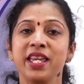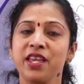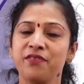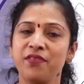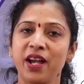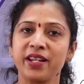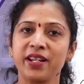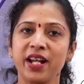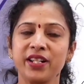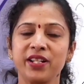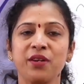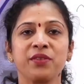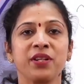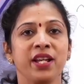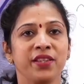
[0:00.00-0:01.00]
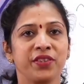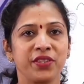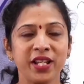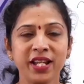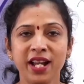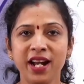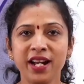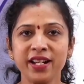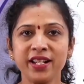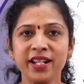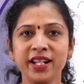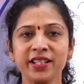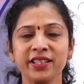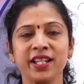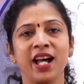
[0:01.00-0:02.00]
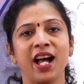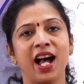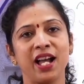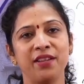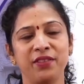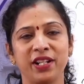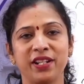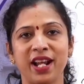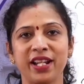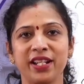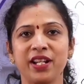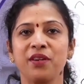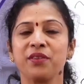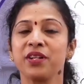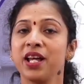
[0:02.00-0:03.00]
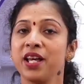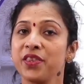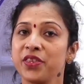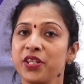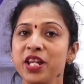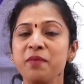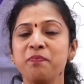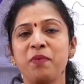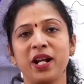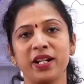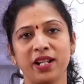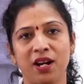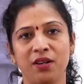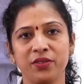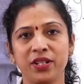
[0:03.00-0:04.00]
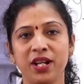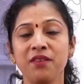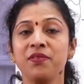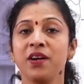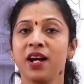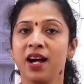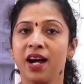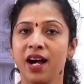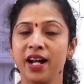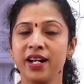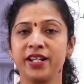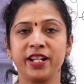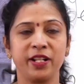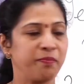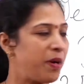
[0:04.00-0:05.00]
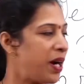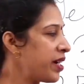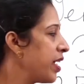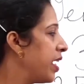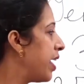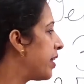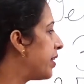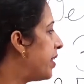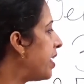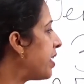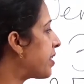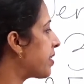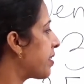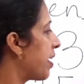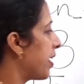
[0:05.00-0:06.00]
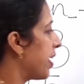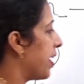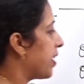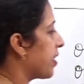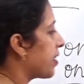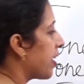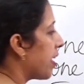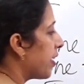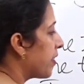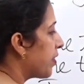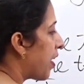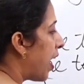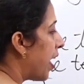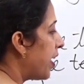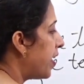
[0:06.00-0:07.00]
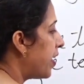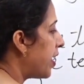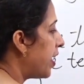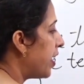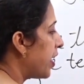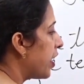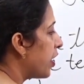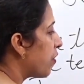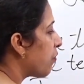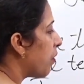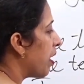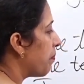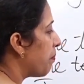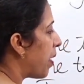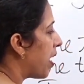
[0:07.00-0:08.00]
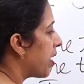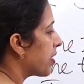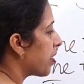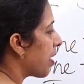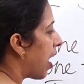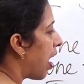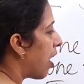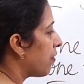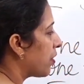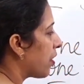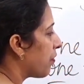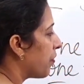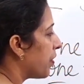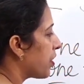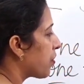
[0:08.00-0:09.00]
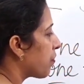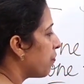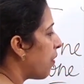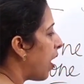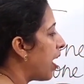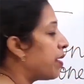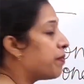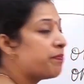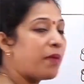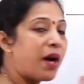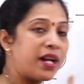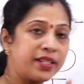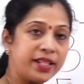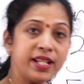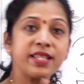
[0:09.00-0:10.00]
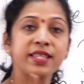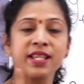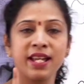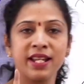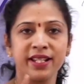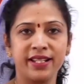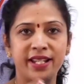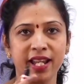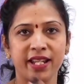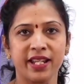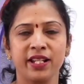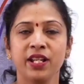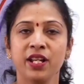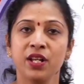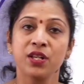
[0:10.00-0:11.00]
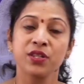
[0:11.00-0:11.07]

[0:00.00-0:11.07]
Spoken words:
If I write down 300th, I will write down 3 part out of 100 part. This is 100 equal parts, out of which one part is taken.